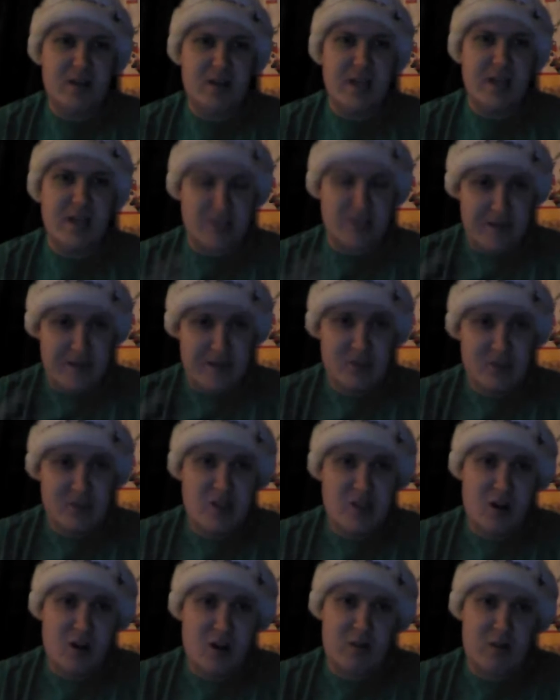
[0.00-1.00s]
It's obviously
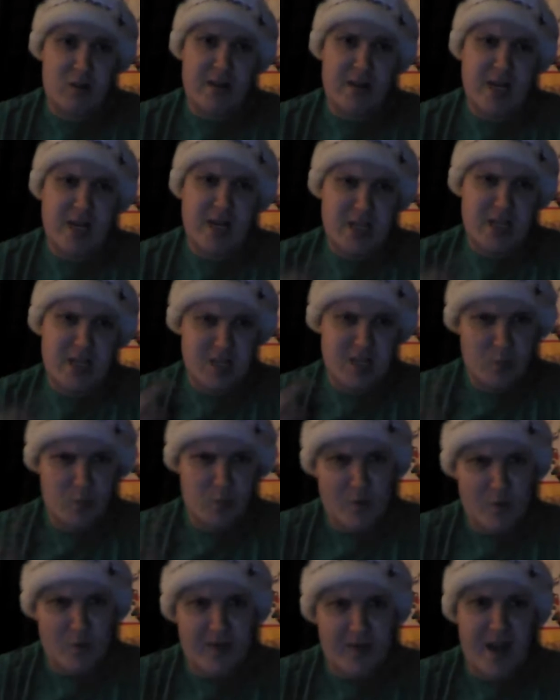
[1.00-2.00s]
R-rated, it's
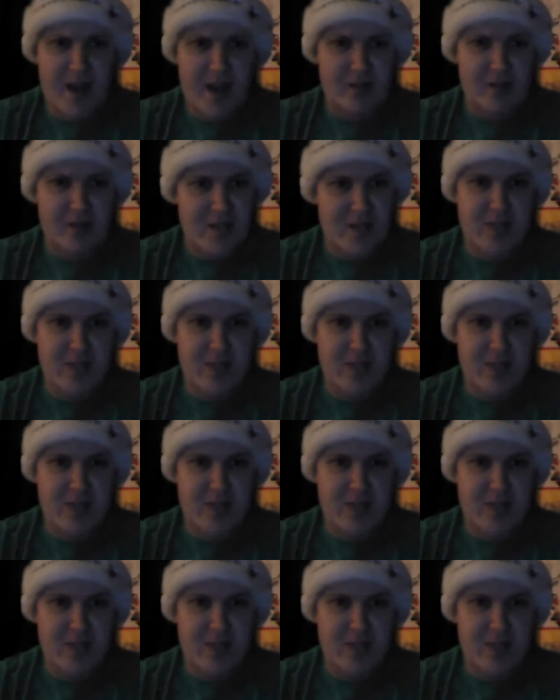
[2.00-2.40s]
more violent,